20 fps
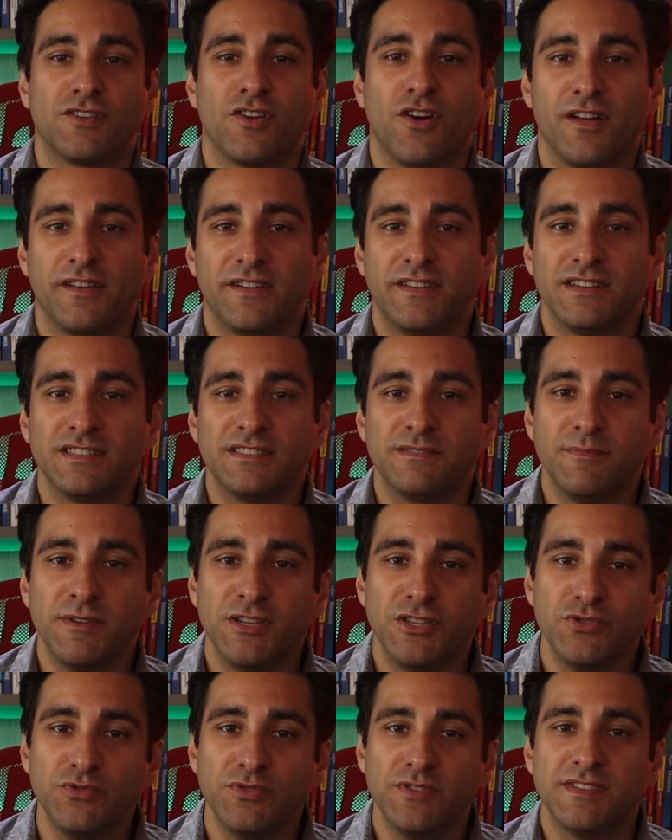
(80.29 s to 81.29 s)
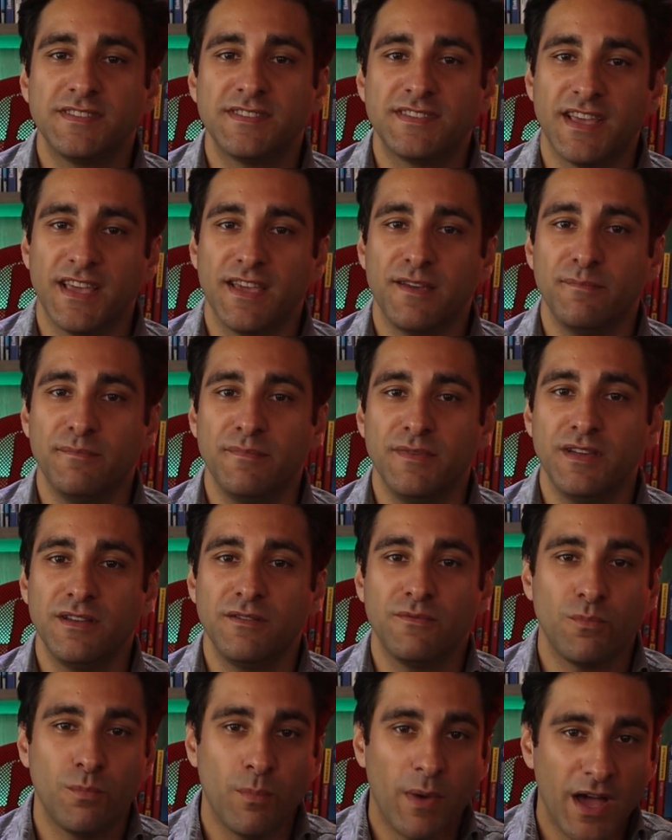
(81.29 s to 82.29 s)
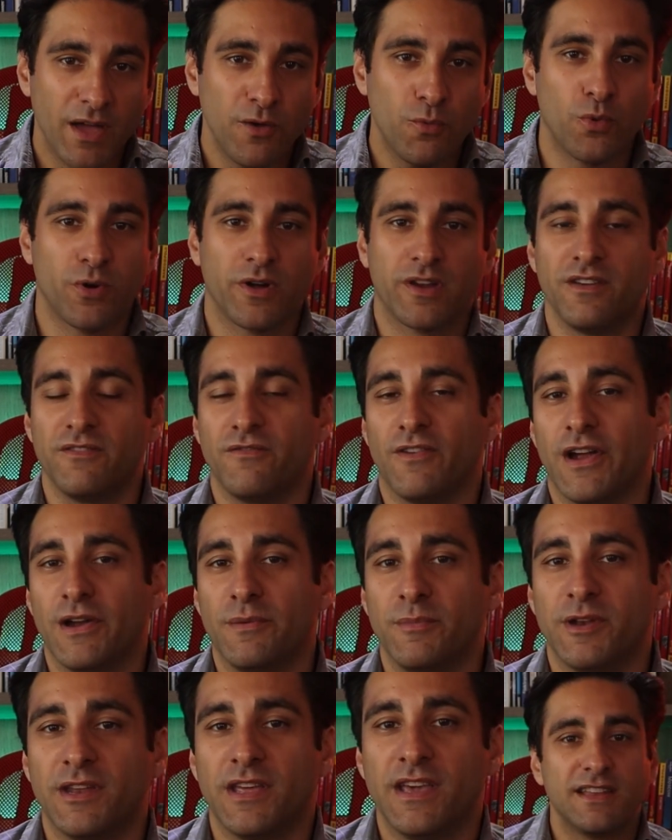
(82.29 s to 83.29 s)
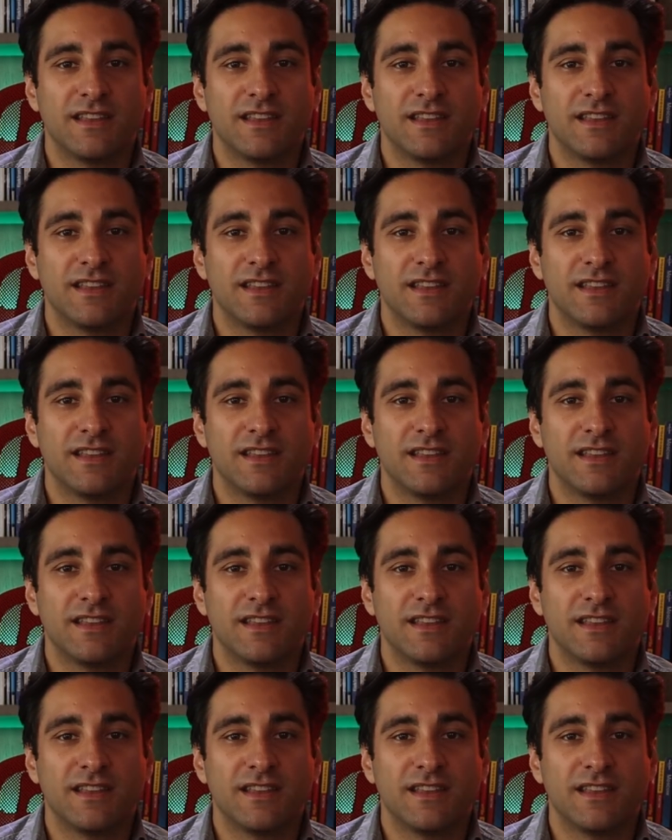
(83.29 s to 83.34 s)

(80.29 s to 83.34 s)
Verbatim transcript: contacts may do the same in my work environment.